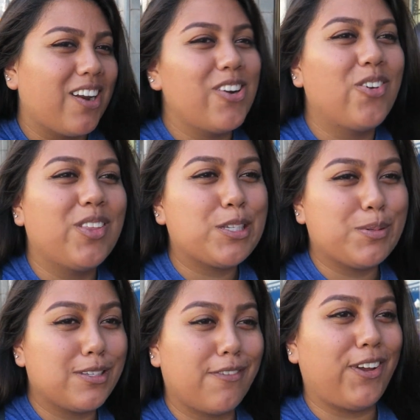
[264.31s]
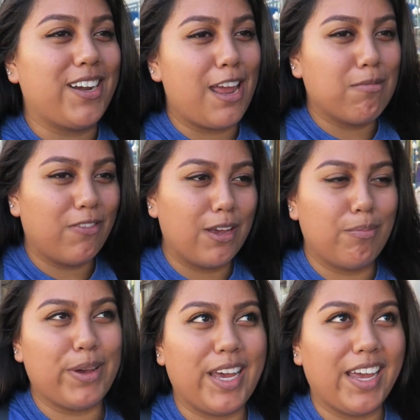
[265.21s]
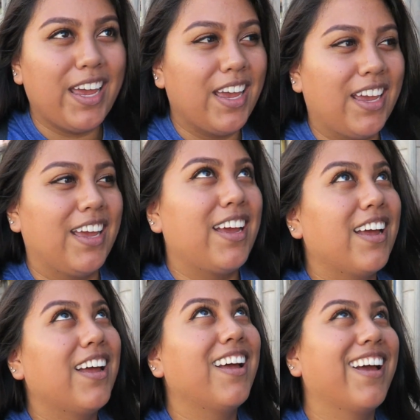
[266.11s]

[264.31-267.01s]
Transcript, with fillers: I don't know the specific name of it, but now we're down.